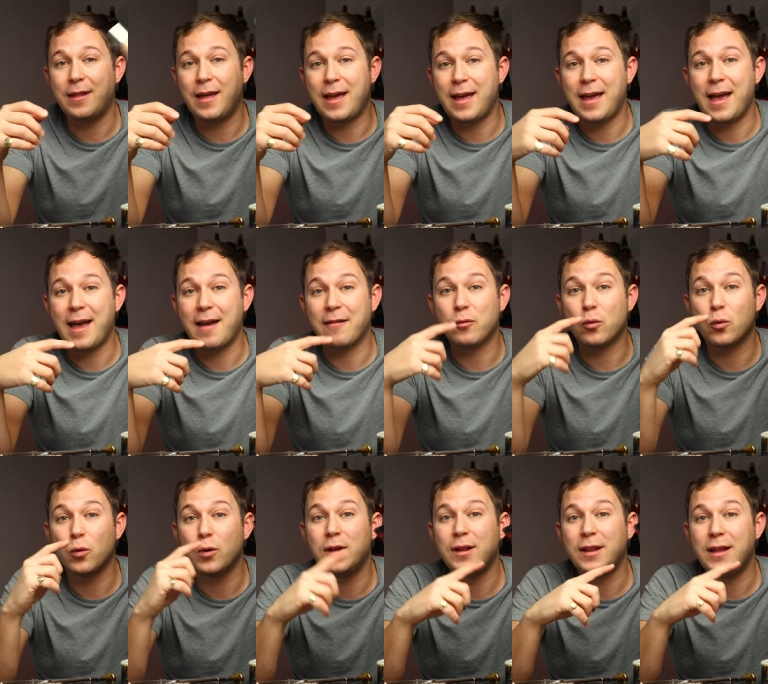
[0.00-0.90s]
they have
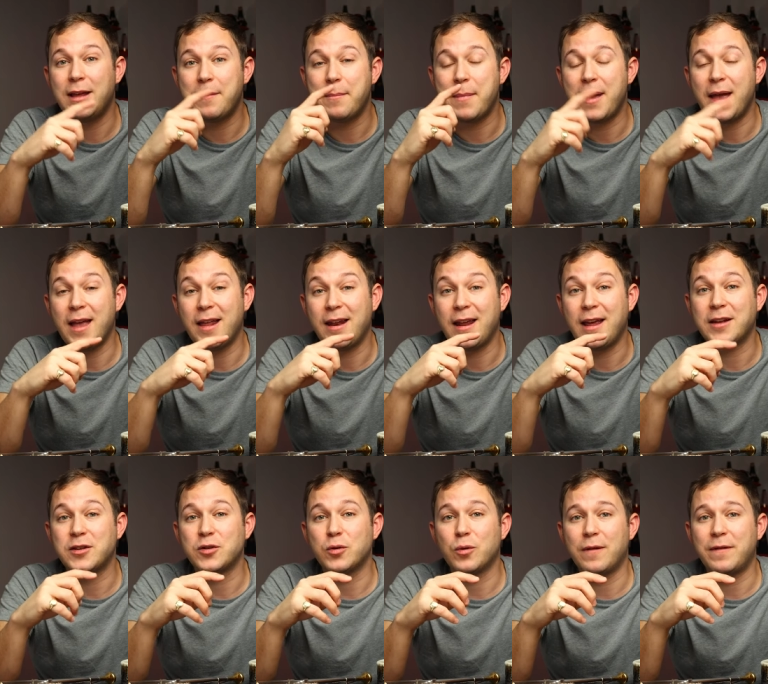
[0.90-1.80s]
really made
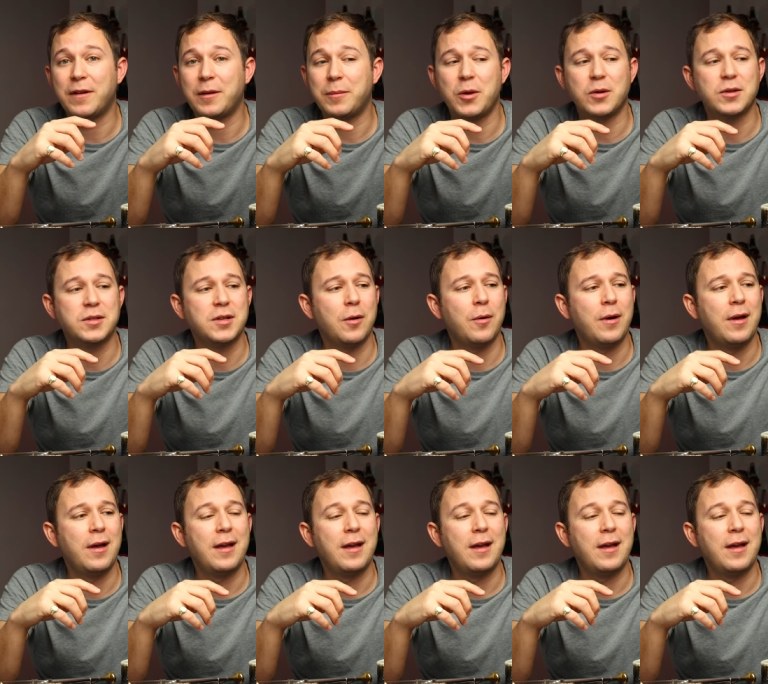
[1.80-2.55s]
a terrific mute. So